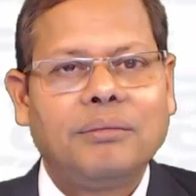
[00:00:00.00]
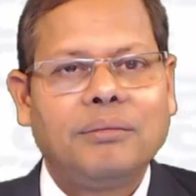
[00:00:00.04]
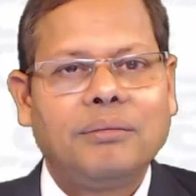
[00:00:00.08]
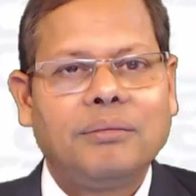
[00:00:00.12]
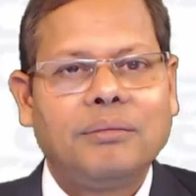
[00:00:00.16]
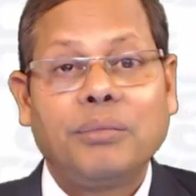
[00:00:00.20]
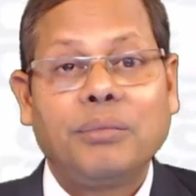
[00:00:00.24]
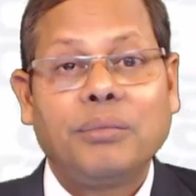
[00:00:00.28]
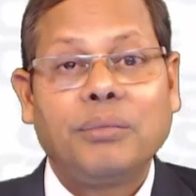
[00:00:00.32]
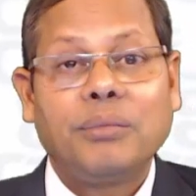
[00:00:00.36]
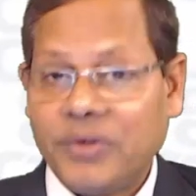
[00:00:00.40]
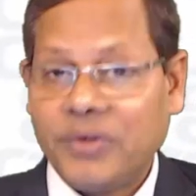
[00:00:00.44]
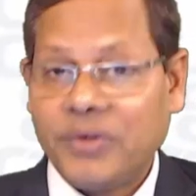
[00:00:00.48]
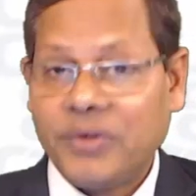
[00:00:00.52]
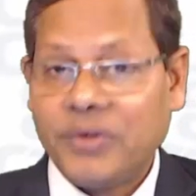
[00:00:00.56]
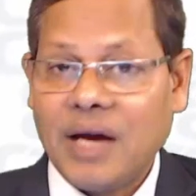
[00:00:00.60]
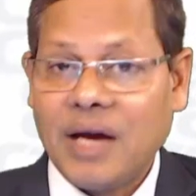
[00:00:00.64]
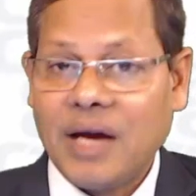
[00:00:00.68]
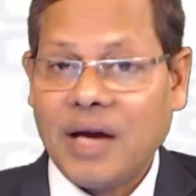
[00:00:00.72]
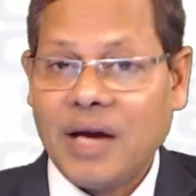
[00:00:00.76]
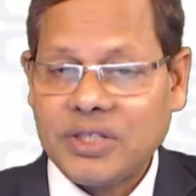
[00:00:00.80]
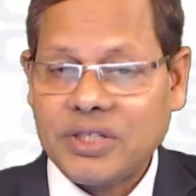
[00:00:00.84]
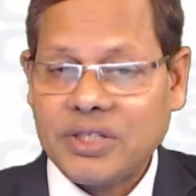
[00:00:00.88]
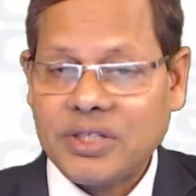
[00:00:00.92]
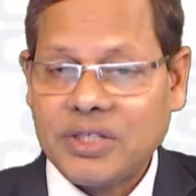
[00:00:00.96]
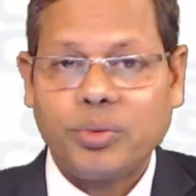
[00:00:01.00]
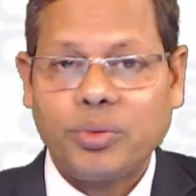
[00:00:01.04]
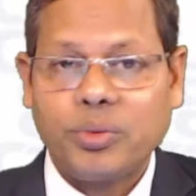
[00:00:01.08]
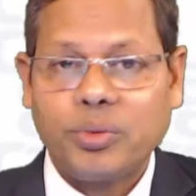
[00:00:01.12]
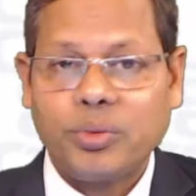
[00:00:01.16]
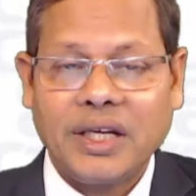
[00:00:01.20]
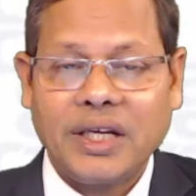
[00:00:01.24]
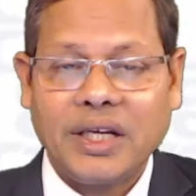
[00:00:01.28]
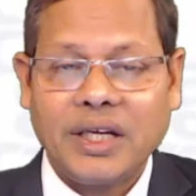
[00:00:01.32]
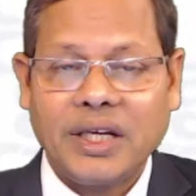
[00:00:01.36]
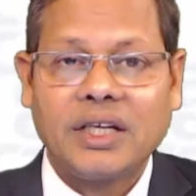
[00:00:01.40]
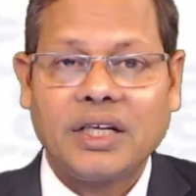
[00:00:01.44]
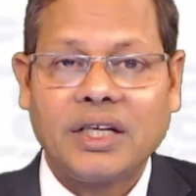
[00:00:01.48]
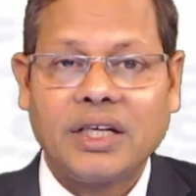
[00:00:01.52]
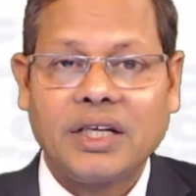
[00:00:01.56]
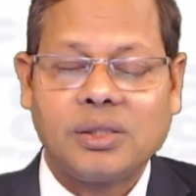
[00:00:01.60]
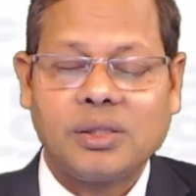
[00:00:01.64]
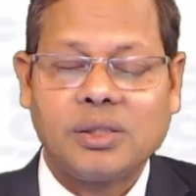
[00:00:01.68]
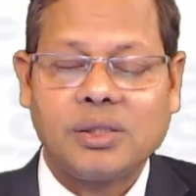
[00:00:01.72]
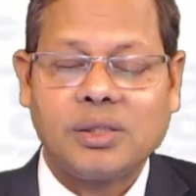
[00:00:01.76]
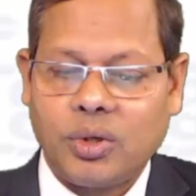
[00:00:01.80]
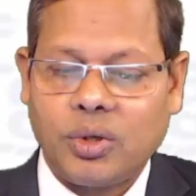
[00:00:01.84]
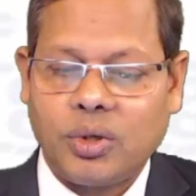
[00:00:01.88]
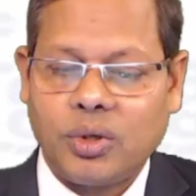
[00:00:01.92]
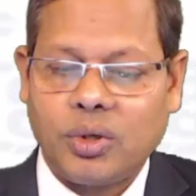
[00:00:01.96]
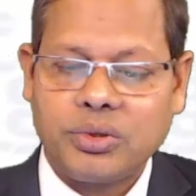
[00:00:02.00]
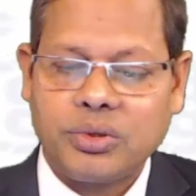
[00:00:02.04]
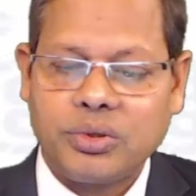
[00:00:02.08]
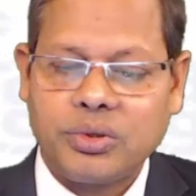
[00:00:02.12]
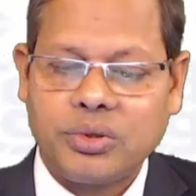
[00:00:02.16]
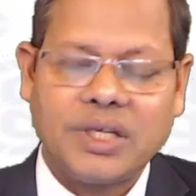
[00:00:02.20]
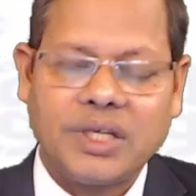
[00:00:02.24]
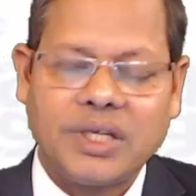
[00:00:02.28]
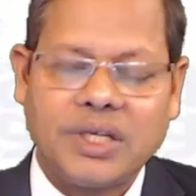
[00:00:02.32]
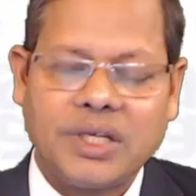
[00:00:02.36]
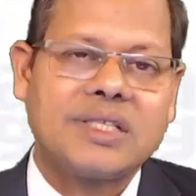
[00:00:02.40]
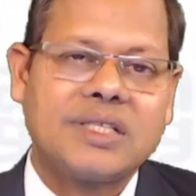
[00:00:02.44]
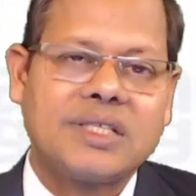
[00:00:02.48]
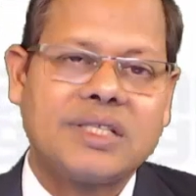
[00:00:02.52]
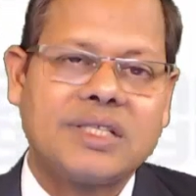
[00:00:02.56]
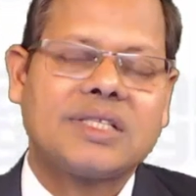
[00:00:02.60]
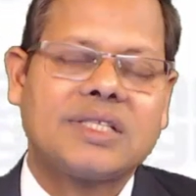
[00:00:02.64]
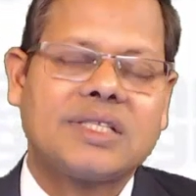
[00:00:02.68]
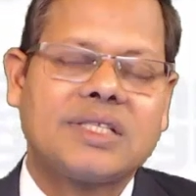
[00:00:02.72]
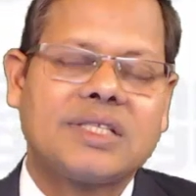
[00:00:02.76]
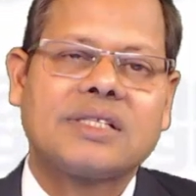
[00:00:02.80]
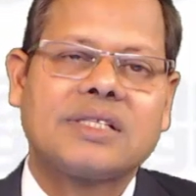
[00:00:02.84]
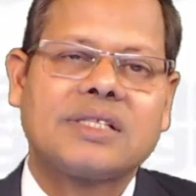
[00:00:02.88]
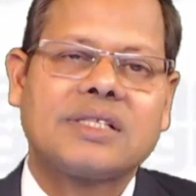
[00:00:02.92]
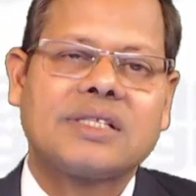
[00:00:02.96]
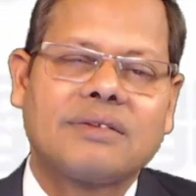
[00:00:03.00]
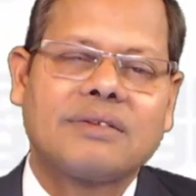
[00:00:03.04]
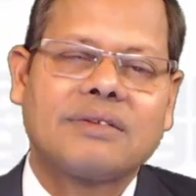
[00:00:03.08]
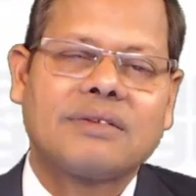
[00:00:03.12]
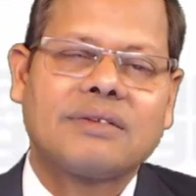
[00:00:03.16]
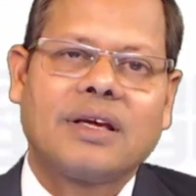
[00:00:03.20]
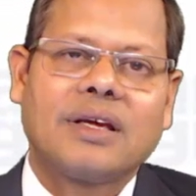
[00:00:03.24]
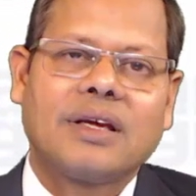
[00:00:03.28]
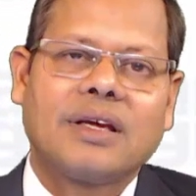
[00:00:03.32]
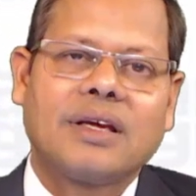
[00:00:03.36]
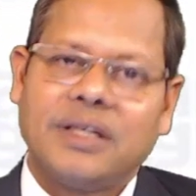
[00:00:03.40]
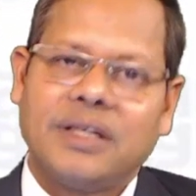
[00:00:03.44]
If it happens to be an agricultural produce, yes, it